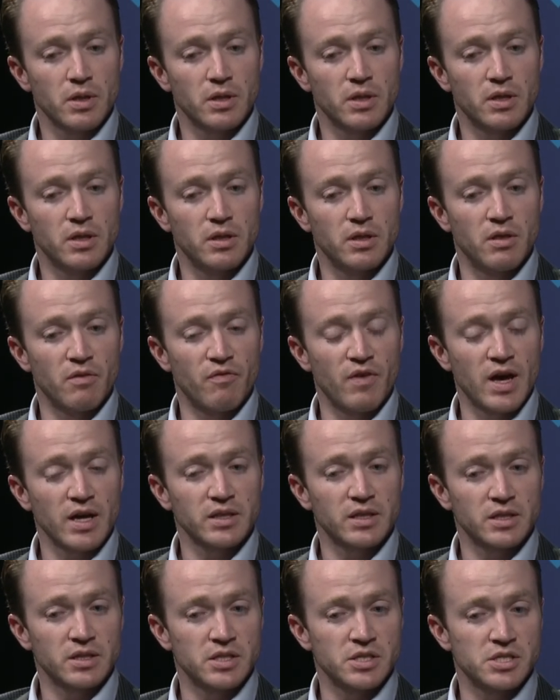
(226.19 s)
the fact
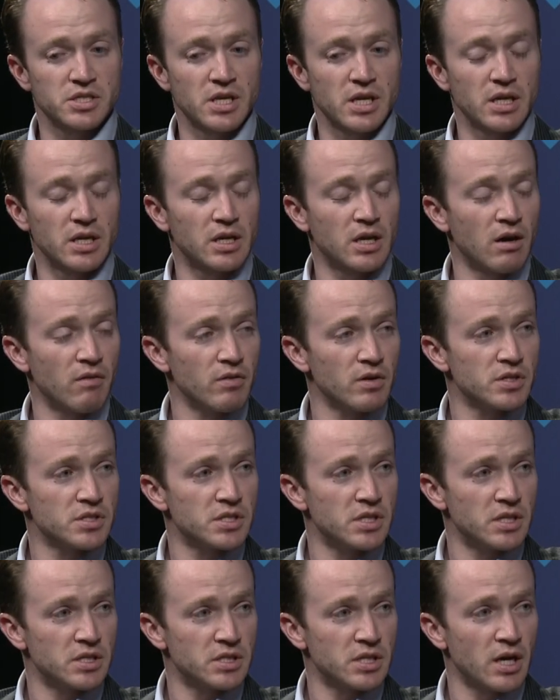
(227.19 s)
that the state covers
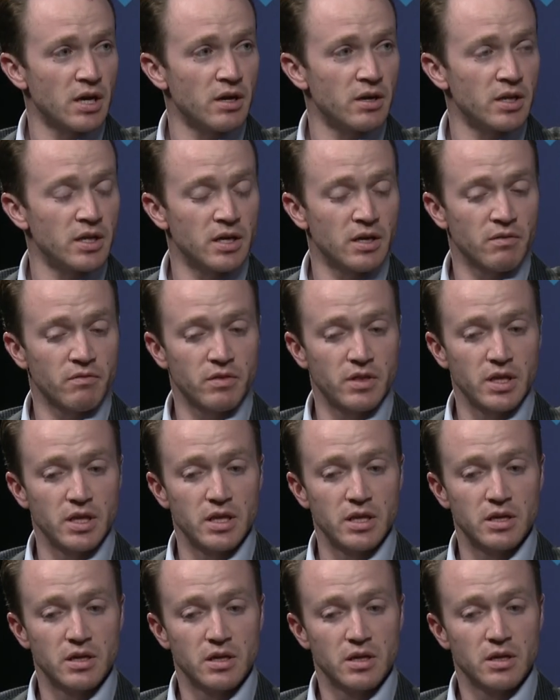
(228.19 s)
the entirety of
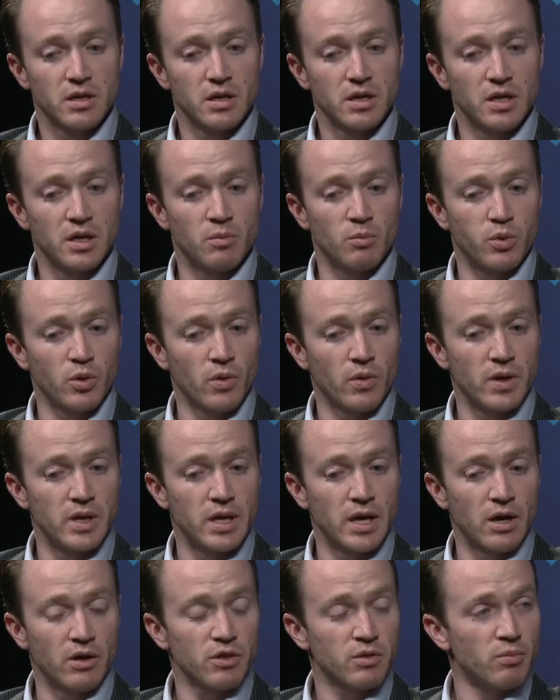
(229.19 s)
the employee
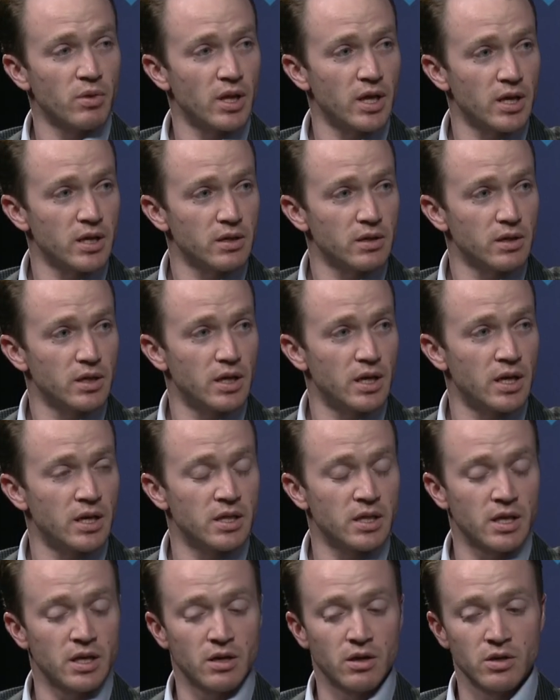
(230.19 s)
health plan
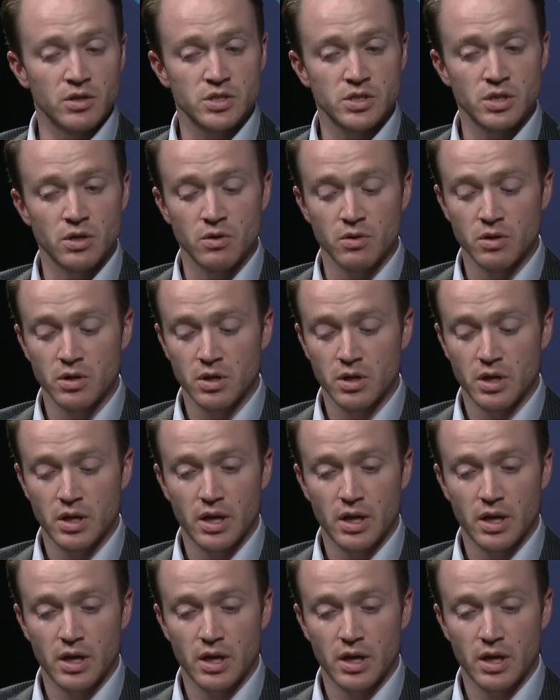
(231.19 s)
and then also